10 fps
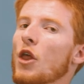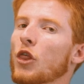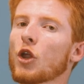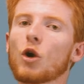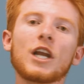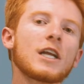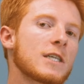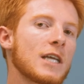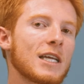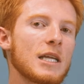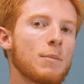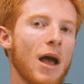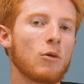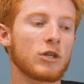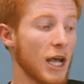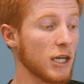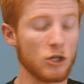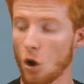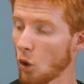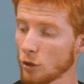30 to 60 pound
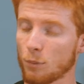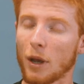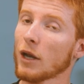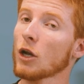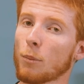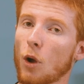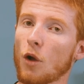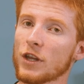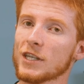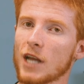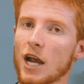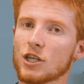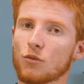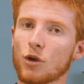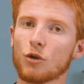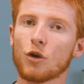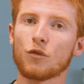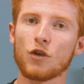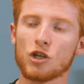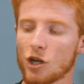test, all dependent upon the size of reel you're
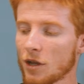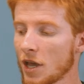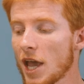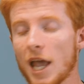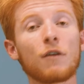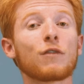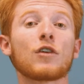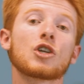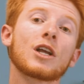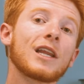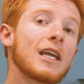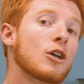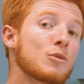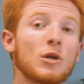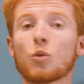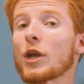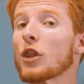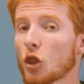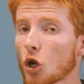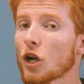fishing, and fishing leaders
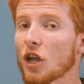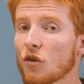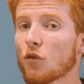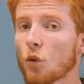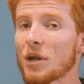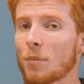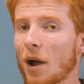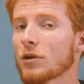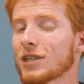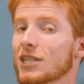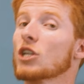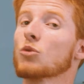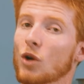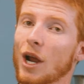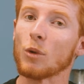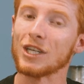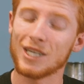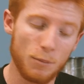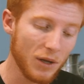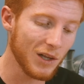between 30 and 40 pound test is what I would
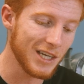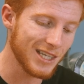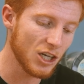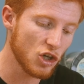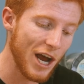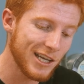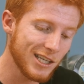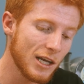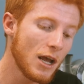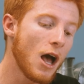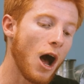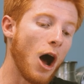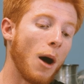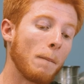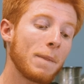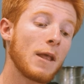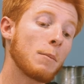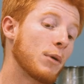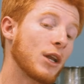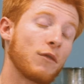typically suggest.
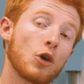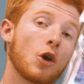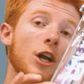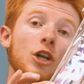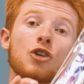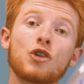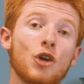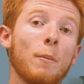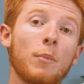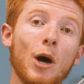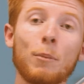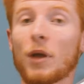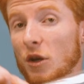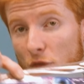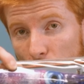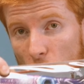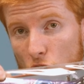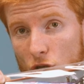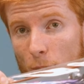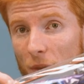But if you're going to jump up and
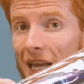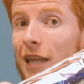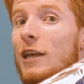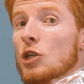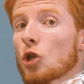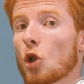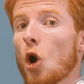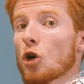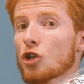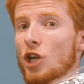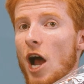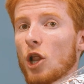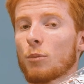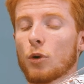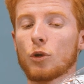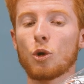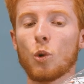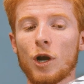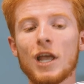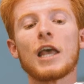fish something in this large caliber
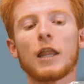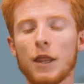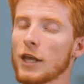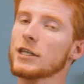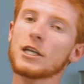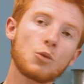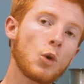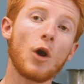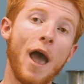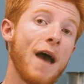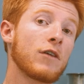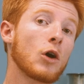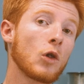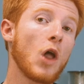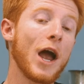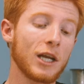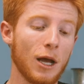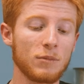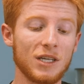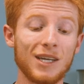lure, this is where heavier line
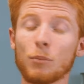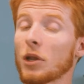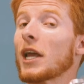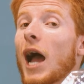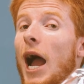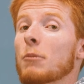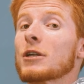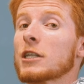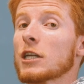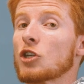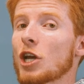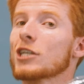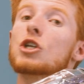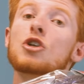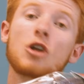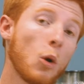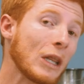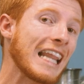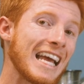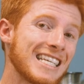comes into play. I would suggest no
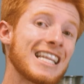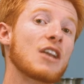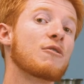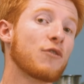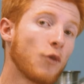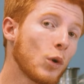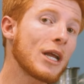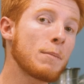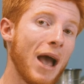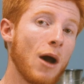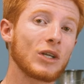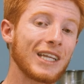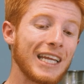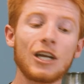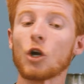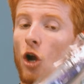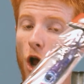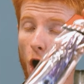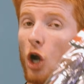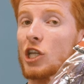less than 40 pound leader
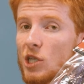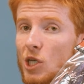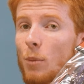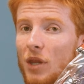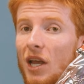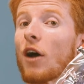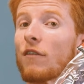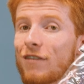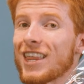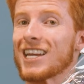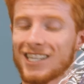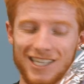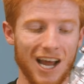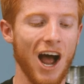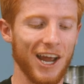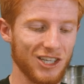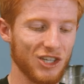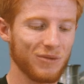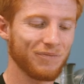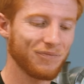on something of this
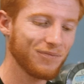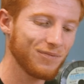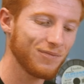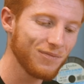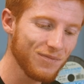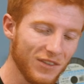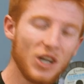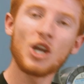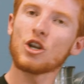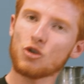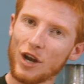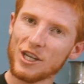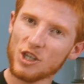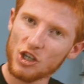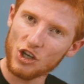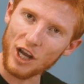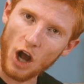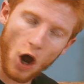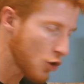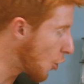size. Transitioning on